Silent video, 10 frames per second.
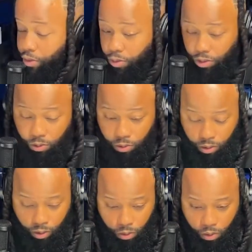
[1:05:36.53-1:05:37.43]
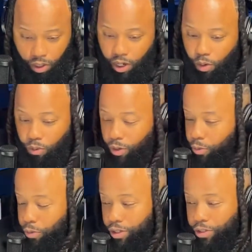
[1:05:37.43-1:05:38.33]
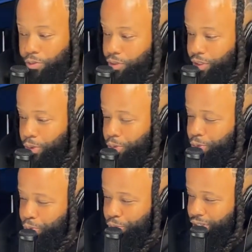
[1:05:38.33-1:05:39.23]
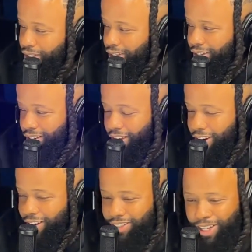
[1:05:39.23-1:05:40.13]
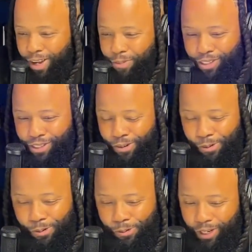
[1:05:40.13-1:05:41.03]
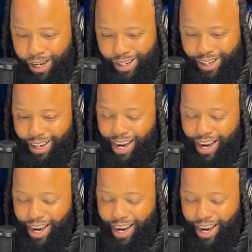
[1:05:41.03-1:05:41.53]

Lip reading: You could choose to go wherever you want to choose to go to, but y'all got to stop this whole, like,